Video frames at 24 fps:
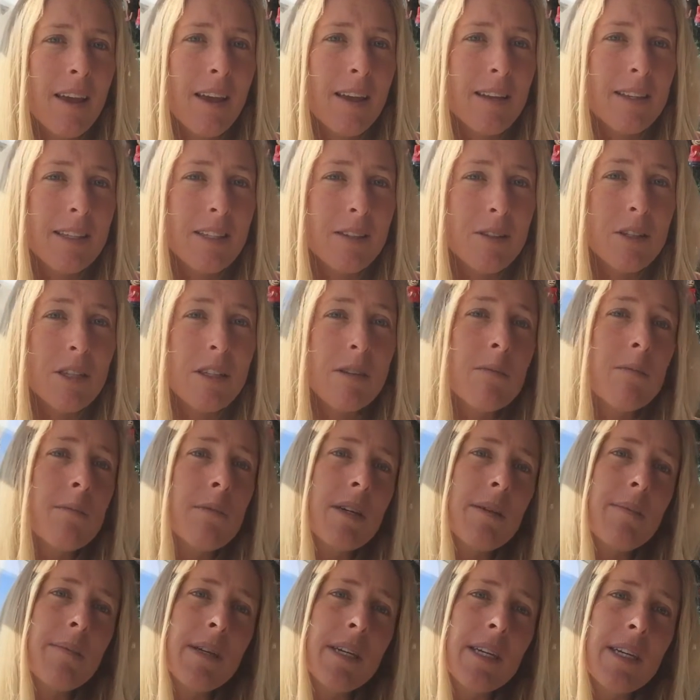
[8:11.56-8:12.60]
And so to
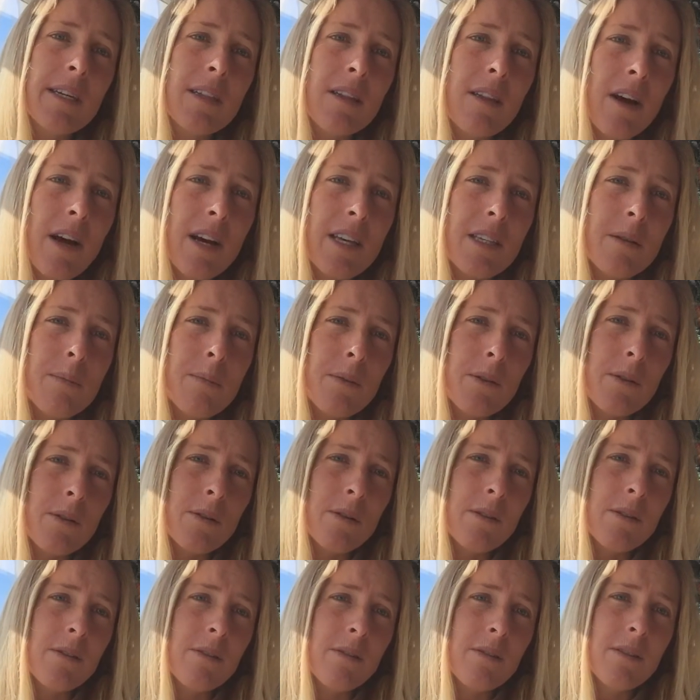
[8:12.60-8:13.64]
me, being in the
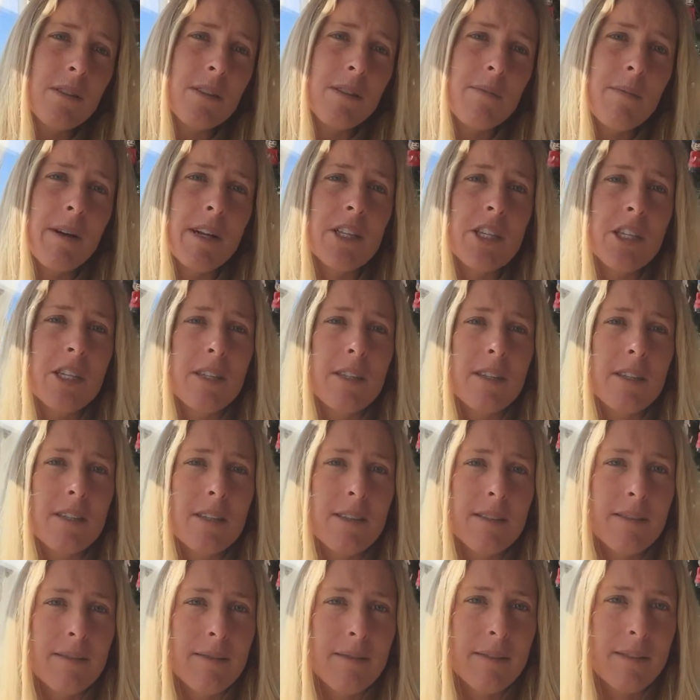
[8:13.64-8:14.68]
hospital, as much
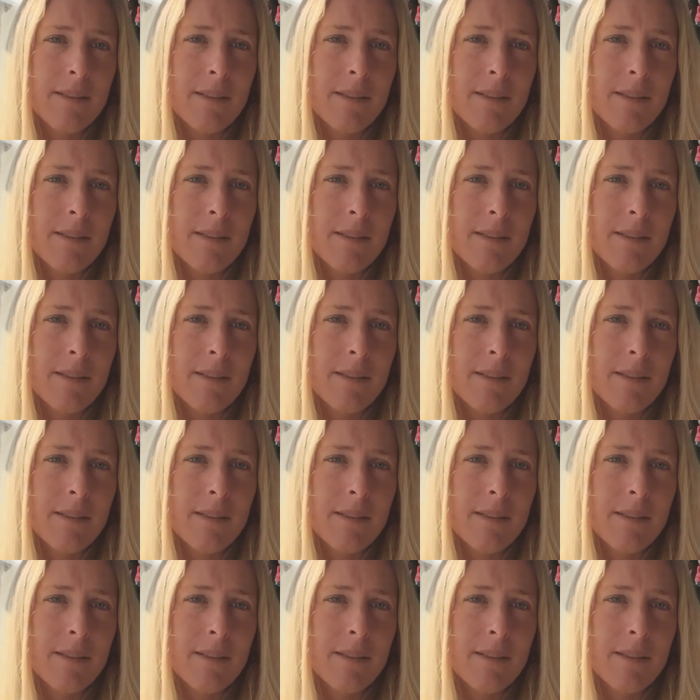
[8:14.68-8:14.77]
as